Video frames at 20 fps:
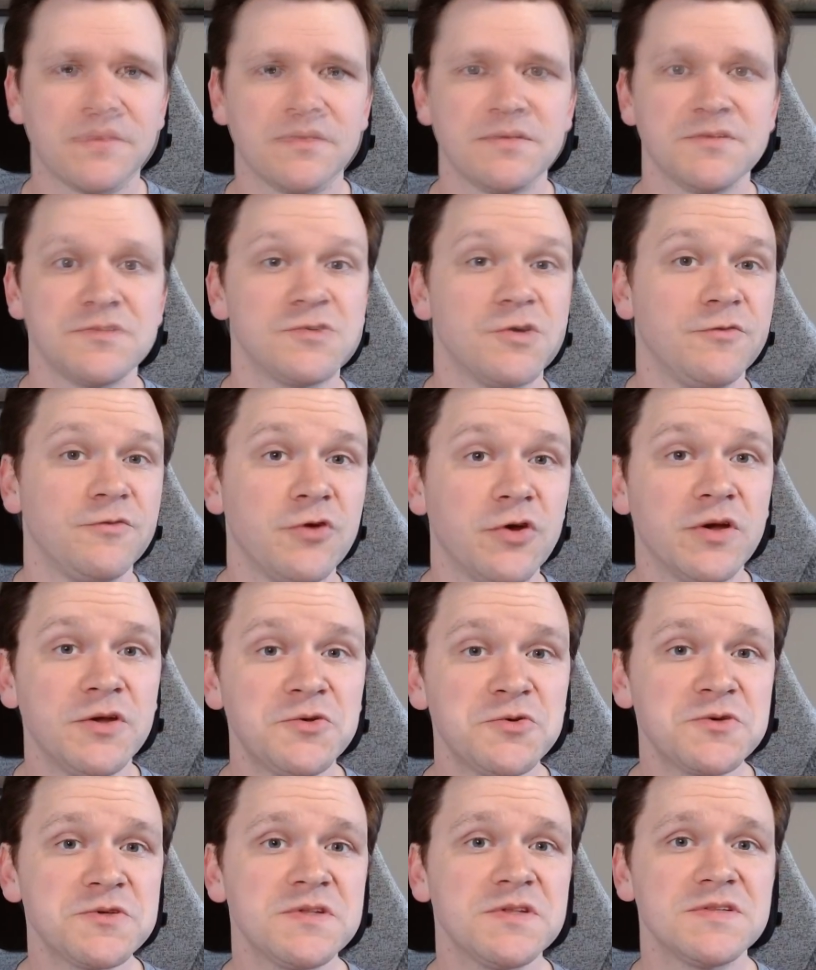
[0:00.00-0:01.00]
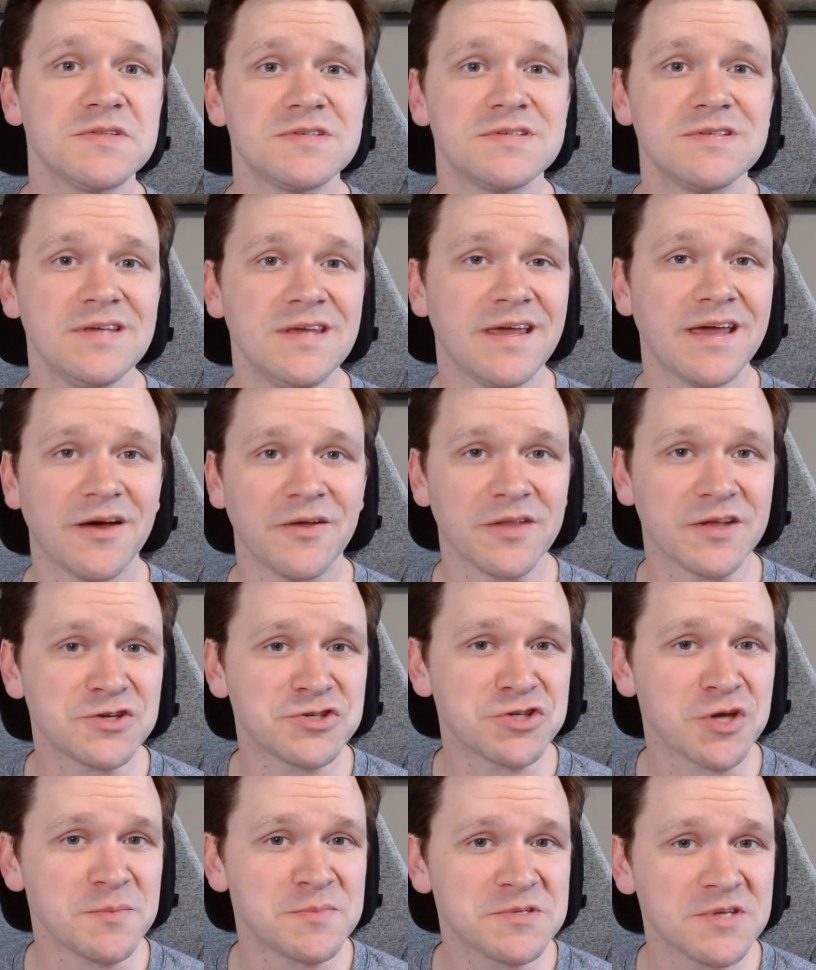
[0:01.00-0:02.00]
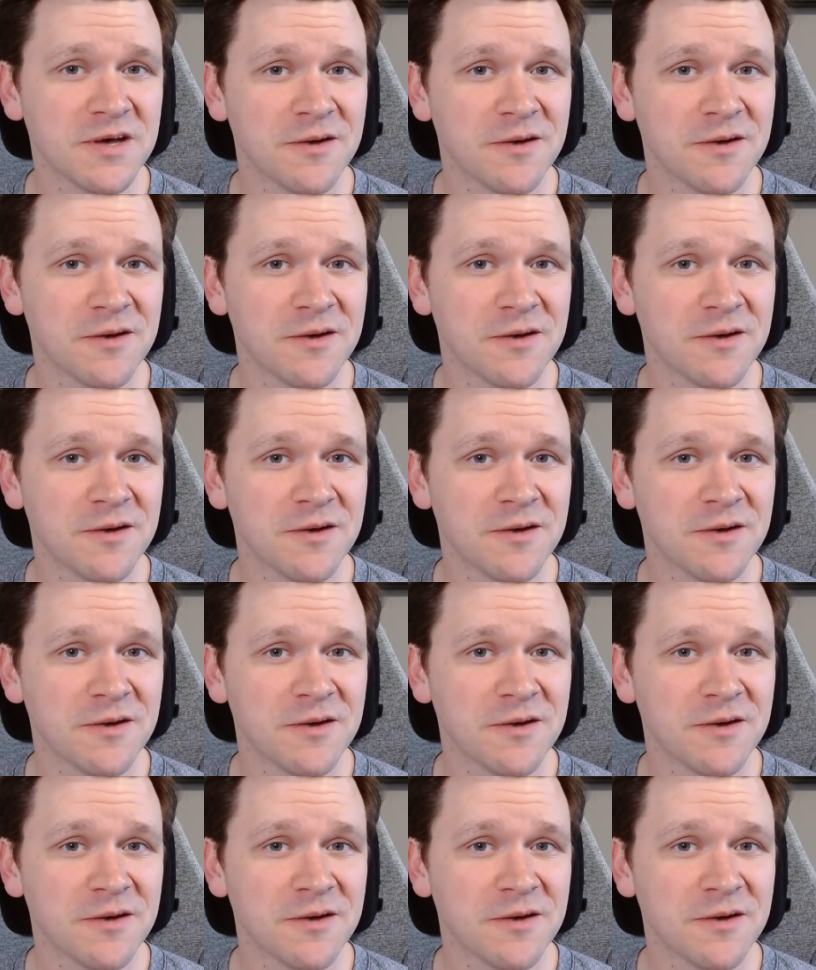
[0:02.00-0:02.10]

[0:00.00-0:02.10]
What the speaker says: So if you're interested in seeing how that shapes